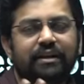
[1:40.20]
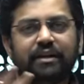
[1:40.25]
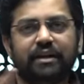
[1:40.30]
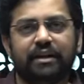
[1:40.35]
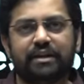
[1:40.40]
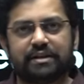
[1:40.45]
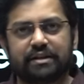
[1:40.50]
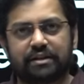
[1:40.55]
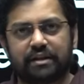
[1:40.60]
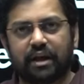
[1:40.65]

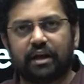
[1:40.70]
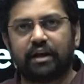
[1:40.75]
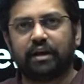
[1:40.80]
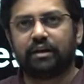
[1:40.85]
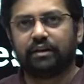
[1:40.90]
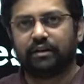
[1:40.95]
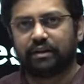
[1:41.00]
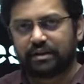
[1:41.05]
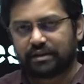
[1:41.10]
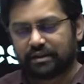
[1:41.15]
these
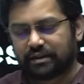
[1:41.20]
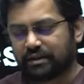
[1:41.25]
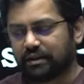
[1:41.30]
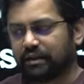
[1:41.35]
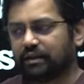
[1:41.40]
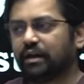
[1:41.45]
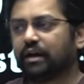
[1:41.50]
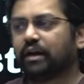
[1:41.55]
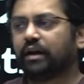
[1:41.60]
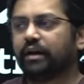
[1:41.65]
uh, this
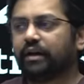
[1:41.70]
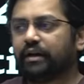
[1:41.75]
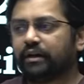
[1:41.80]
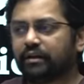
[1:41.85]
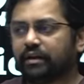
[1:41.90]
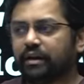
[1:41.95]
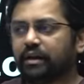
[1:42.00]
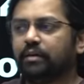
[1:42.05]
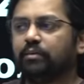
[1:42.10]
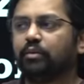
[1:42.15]
uh, the
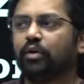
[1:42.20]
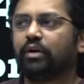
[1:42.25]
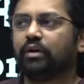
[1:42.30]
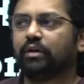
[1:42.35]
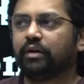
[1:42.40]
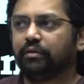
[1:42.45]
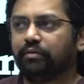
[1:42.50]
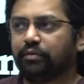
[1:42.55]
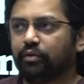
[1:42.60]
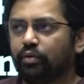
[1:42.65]
current theme, or
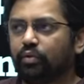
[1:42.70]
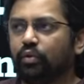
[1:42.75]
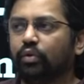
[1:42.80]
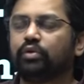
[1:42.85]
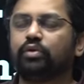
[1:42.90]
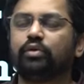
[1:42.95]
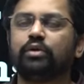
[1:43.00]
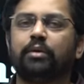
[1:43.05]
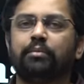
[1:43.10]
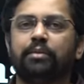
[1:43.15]
if you go
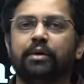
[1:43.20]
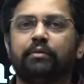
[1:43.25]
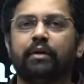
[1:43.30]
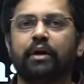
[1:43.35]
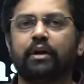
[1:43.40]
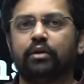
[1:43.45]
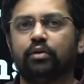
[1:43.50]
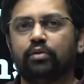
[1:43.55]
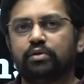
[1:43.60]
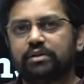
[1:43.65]
through the P
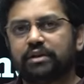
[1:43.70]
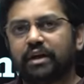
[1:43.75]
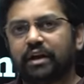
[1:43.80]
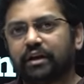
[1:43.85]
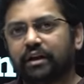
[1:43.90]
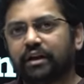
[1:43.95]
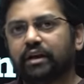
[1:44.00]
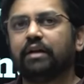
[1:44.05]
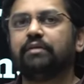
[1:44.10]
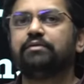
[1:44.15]
Y Qs,
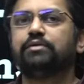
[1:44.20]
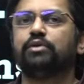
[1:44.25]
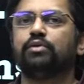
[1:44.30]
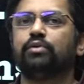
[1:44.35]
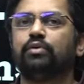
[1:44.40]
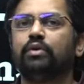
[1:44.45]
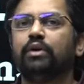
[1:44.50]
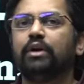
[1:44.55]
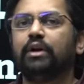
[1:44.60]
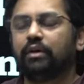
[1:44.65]
that gives
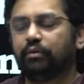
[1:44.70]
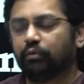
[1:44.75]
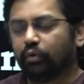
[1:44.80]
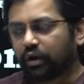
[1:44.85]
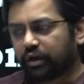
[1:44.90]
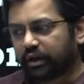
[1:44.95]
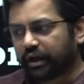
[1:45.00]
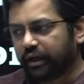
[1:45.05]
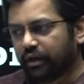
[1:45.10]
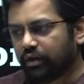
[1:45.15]
you
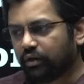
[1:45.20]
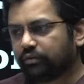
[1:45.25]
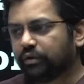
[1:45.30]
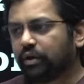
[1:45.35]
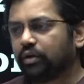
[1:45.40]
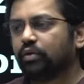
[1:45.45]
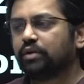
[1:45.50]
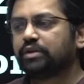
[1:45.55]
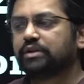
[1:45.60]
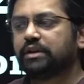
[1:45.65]
what kind of
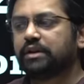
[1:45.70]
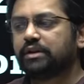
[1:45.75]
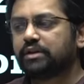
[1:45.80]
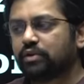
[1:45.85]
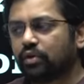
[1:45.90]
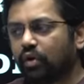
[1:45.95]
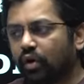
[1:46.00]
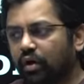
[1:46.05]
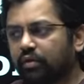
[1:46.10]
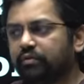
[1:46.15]
the
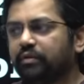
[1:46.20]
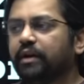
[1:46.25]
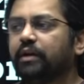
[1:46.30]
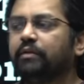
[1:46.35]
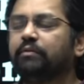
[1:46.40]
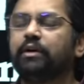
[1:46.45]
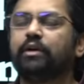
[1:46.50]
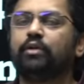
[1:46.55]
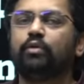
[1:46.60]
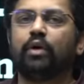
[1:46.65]
questions, or
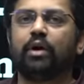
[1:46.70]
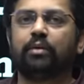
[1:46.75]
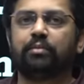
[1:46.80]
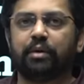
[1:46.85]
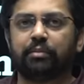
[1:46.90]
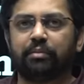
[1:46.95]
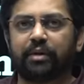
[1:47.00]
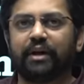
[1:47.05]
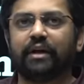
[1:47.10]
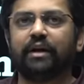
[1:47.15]
whenever you are
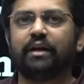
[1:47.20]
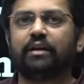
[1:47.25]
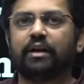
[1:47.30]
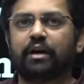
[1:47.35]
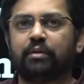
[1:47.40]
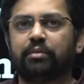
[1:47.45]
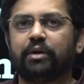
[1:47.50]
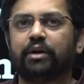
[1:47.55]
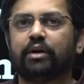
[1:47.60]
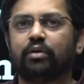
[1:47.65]
preparing
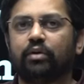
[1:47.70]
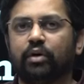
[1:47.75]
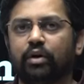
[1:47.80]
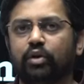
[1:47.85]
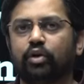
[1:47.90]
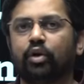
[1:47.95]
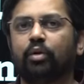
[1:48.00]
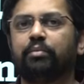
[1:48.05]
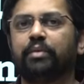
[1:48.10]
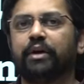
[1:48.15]
that particular
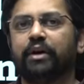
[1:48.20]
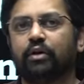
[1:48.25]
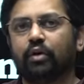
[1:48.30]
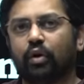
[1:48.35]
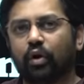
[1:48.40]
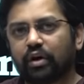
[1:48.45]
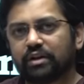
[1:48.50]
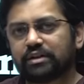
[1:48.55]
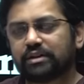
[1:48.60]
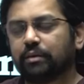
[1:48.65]
topic
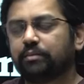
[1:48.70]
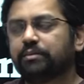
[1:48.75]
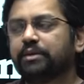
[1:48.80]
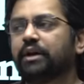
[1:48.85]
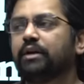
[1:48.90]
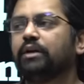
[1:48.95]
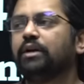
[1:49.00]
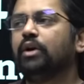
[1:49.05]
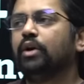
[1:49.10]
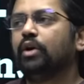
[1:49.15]
or
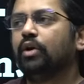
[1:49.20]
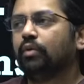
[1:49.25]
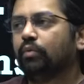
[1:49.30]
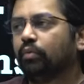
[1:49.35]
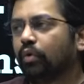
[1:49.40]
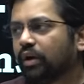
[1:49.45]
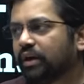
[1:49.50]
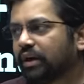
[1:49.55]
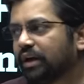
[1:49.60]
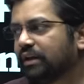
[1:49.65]
subject,
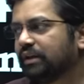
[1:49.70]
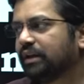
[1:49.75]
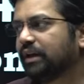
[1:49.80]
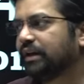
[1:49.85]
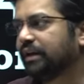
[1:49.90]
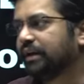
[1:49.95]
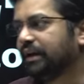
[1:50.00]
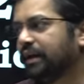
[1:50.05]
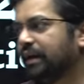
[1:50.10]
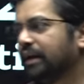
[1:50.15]
what are the
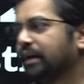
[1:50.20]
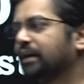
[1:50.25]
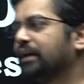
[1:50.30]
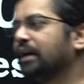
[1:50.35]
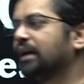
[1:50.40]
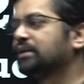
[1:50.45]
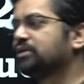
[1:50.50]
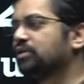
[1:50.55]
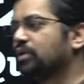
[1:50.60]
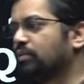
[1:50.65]
key
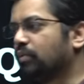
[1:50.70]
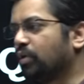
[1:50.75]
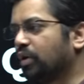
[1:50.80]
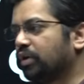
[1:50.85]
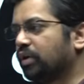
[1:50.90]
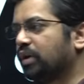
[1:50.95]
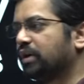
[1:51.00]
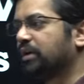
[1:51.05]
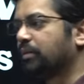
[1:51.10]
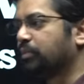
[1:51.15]
areas or
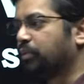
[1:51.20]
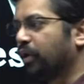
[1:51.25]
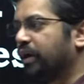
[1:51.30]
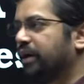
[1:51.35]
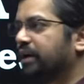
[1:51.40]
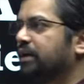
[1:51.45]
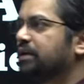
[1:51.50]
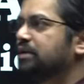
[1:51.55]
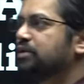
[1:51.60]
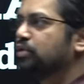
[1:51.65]
what are the
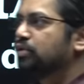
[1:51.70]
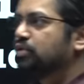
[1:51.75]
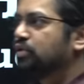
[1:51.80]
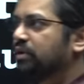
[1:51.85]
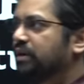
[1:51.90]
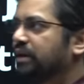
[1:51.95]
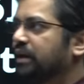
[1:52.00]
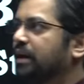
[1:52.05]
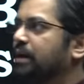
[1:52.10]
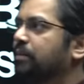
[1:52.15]
pointers you
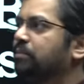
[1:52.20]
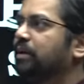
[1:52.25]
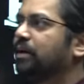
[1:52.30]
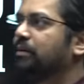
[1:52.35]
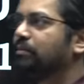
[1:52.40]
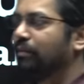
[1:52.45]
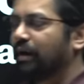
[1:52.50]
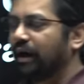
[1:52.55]
should keep in